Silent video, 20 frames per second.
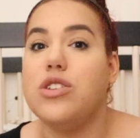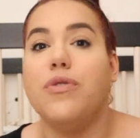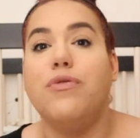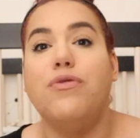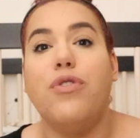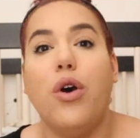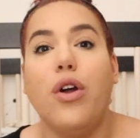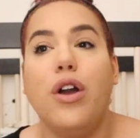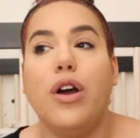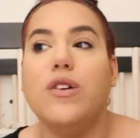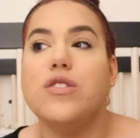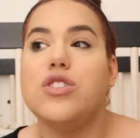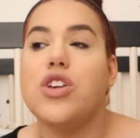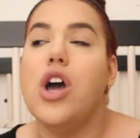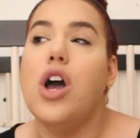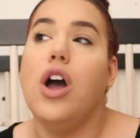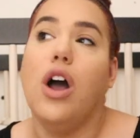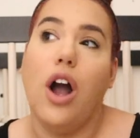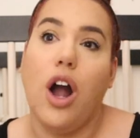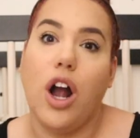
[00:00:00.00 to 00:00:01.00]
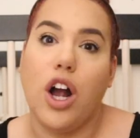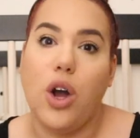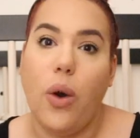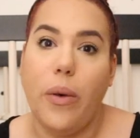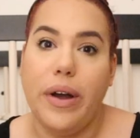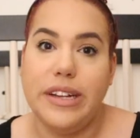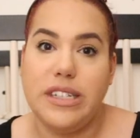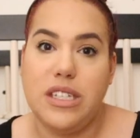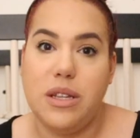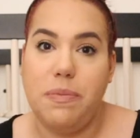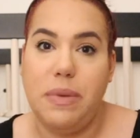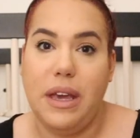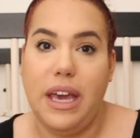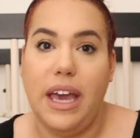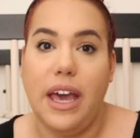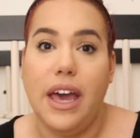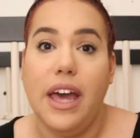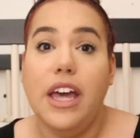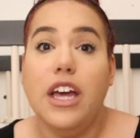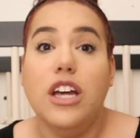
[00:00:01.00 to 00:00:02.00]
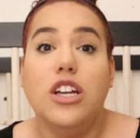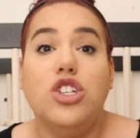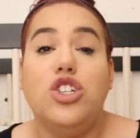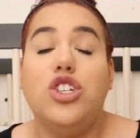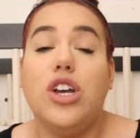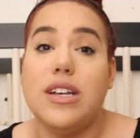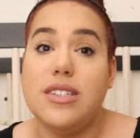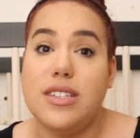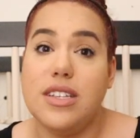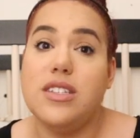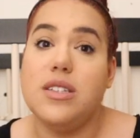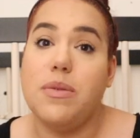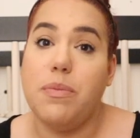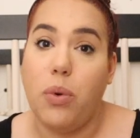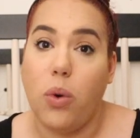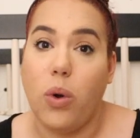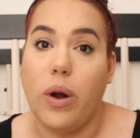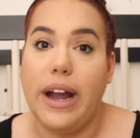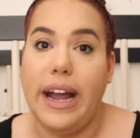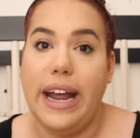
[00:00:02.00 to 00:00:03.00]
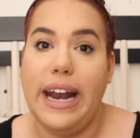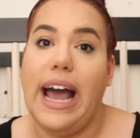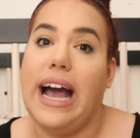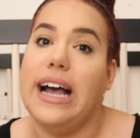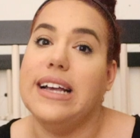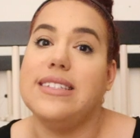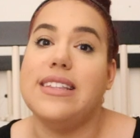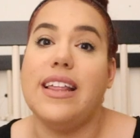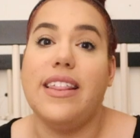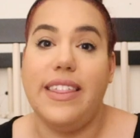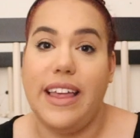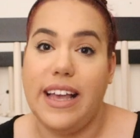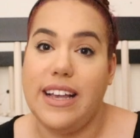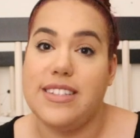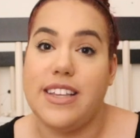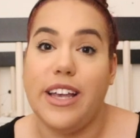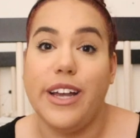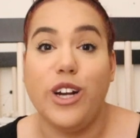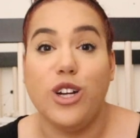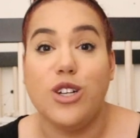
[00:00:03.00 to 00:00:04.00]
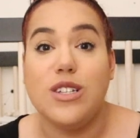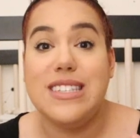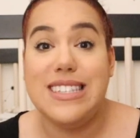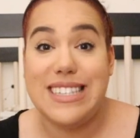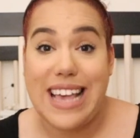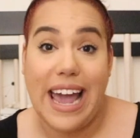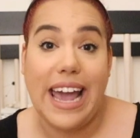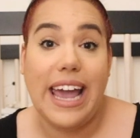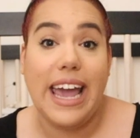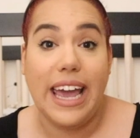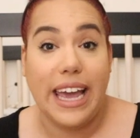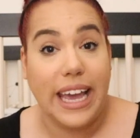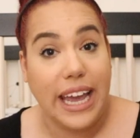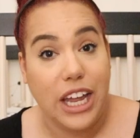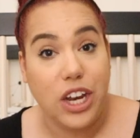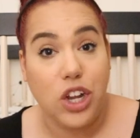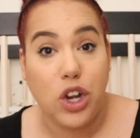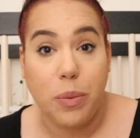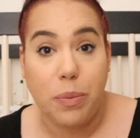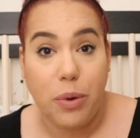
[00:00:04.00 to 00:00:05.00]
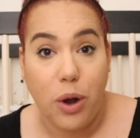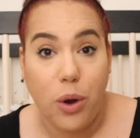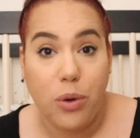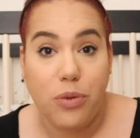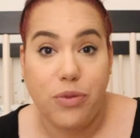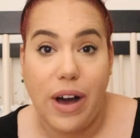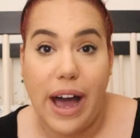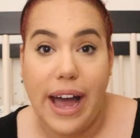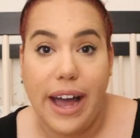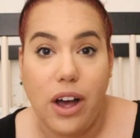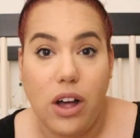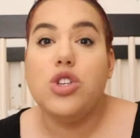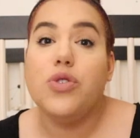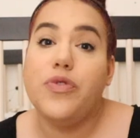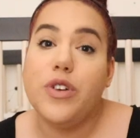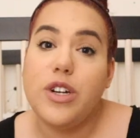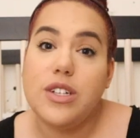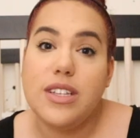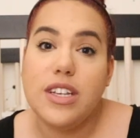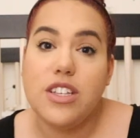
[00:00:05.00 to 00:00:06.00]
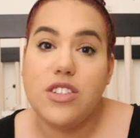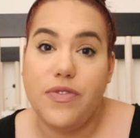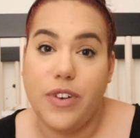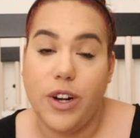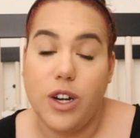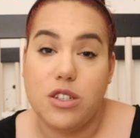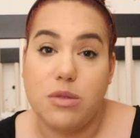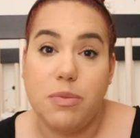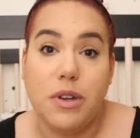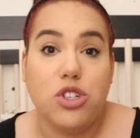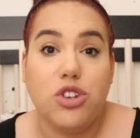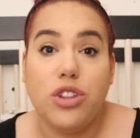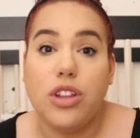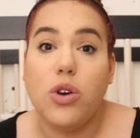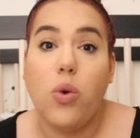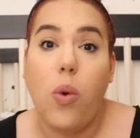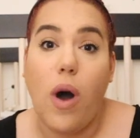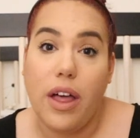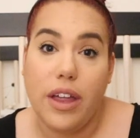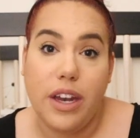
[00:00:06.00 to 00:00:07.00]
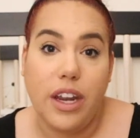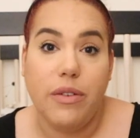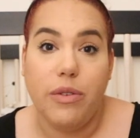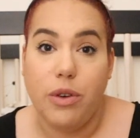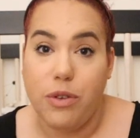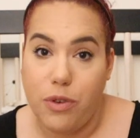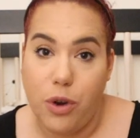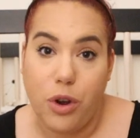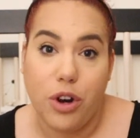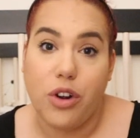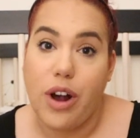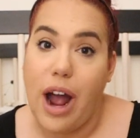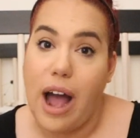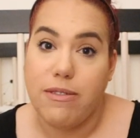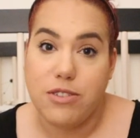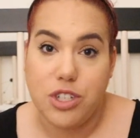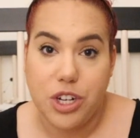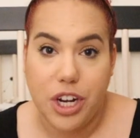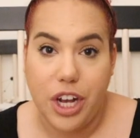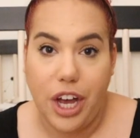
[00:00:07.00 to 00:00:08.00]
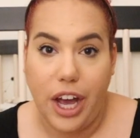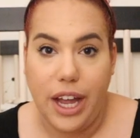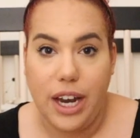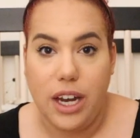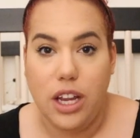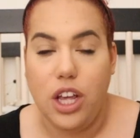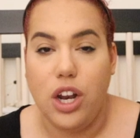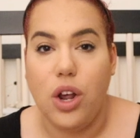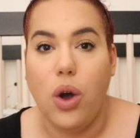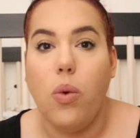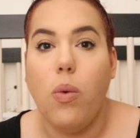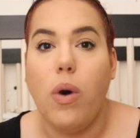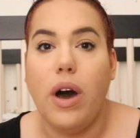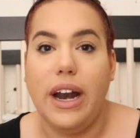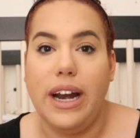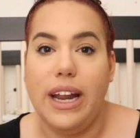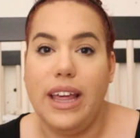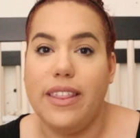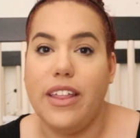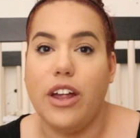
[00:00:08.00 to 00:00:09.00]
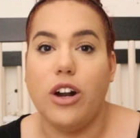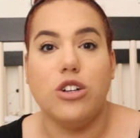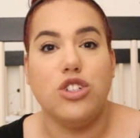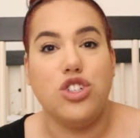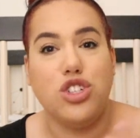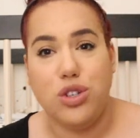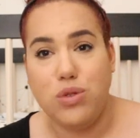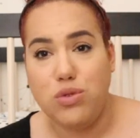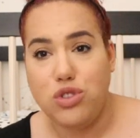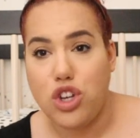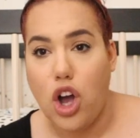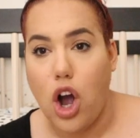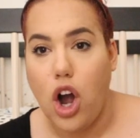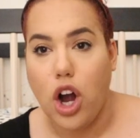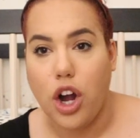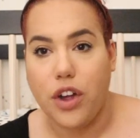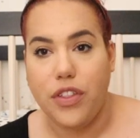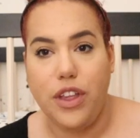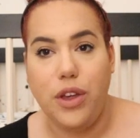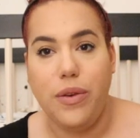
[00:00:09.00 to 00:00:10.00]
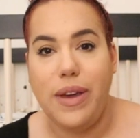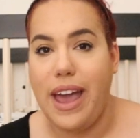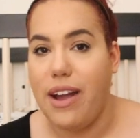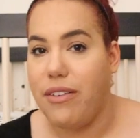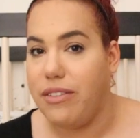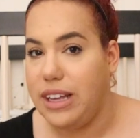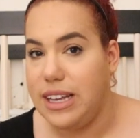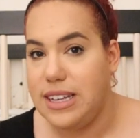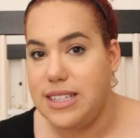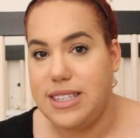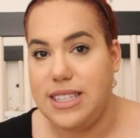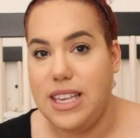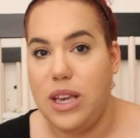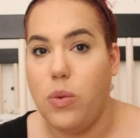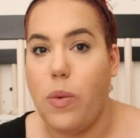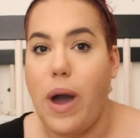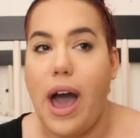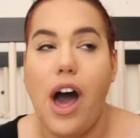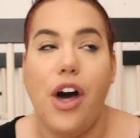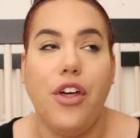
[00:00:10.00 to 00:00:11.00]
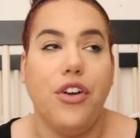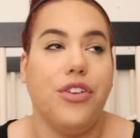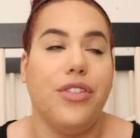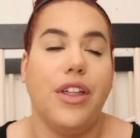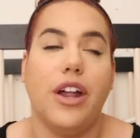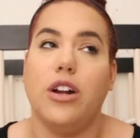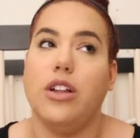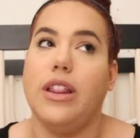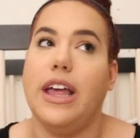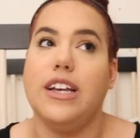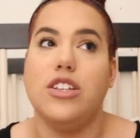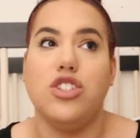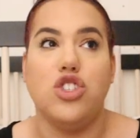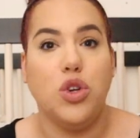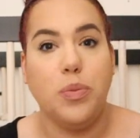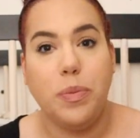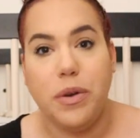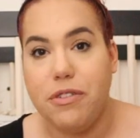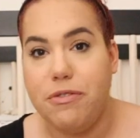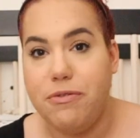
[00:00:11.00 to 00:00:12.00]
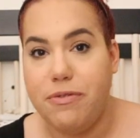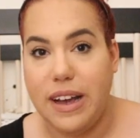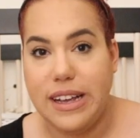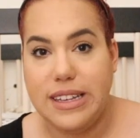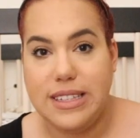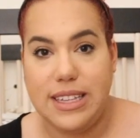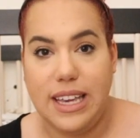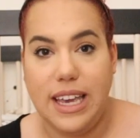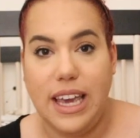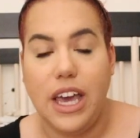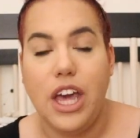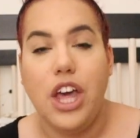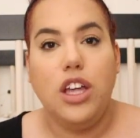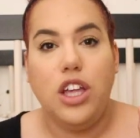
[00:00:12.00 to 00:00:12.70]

So photos are going to be just as important as the things that you're saying in your profile. So first things first, make sure the quality of your photographs are good. You don't want any that are too dark that you can't really see well or that are like super fuzzy.